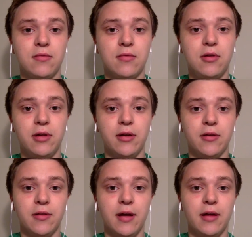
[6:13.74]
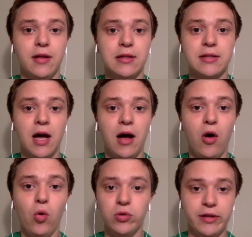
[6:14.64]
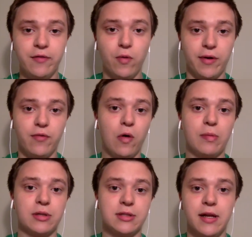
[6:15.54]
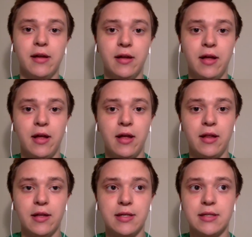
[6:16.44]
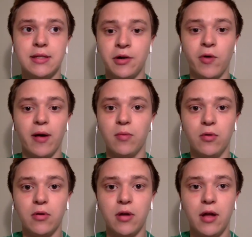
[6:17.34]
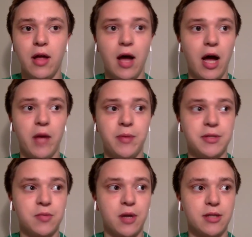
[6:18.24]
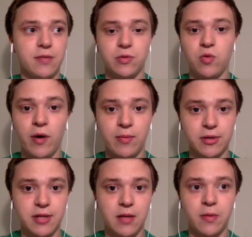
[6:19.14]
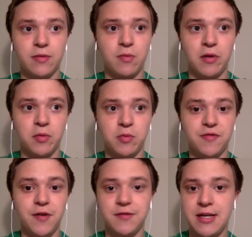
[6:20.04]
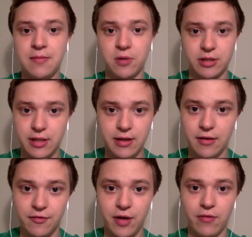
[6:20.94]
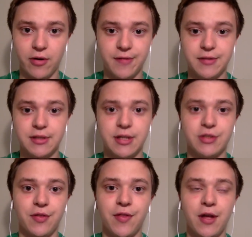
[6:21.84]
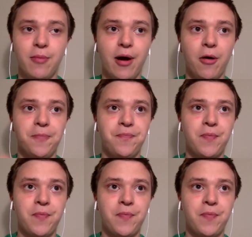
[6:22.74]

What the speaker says: clear that it's not only 44%. This is incredible. I'd be surprised if it was 20%. I'd be surprised if it was 15% in favor of secession. Think about